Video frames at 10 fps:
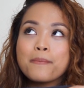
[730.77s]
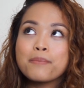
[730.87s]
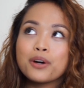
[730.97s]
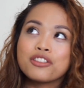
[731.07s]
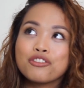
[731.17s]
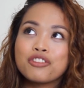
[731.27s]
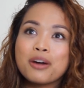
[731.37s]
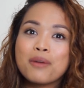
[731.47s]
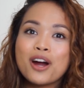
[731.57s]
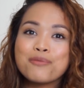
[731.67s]
both of
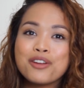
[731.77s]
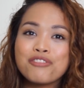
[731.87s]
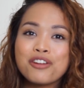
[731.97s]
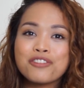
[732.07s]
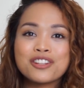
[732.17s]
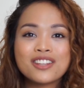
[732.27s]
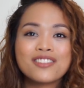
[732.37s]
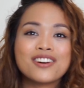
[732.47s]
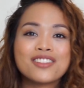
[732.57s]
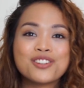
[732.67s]
them are my favorites and
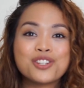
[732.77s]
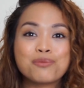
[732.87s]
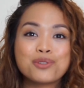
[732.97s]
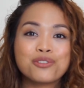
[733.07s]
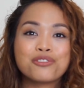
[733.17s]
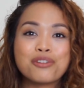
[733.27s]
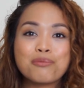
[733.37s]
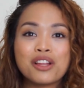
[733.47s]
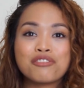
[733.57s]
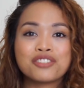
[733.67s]
the other jumpsuit from
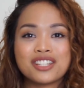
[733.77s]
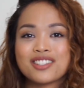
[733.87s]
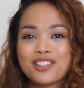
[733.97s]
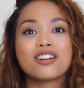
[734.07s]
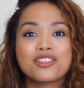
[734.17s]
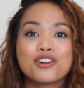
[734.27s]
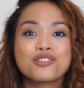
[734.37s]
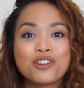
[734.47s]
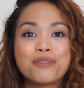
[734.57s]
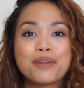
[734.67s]
Lefties. So
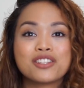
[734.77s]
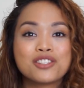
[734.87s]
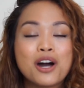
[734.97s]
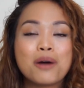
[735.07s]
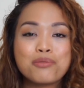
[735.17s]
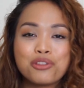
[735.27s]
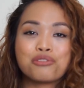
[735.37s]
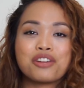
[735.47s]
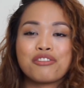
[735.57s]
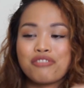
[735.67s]
those are my top
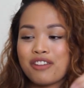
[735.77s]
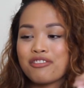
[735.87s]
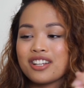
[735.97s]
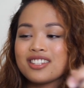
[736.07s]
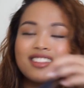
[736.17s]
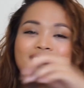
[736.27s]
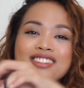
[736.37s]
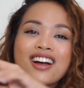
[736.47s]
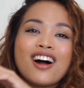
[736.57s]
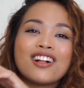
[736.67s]
three favorites in this
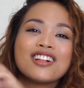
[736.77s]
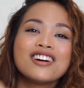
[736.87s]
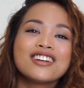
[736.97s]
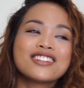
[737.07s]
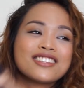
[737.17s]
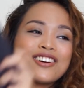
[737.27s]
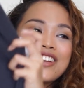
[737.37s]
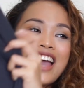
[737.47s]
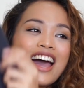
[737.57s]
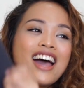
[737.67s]
haul. So
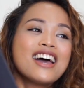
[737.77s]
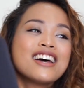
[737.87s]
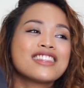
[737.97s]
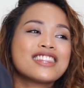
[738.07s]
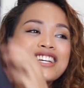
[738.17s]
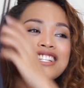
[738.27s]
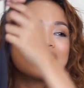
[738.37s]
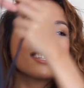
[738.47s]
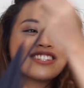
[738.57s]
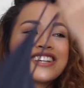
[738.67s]
yeah, this is